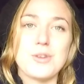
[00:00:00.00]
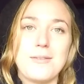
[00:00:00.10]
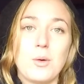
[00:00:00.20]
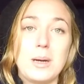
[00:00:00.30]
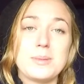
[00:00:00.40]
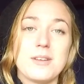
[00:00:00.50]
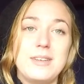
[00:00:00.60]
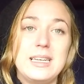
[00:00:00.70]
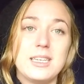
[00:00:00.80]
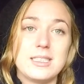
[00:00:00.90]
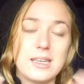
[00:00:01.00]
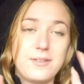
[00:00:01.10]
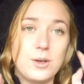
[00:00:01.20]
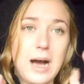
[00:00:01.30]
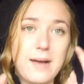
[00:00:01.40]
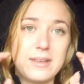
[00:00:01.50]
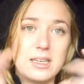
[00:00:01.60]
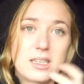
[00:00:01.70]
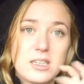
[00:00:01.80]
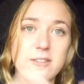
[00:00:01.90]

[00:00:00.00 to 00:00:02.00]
travel wipes are really good if you're having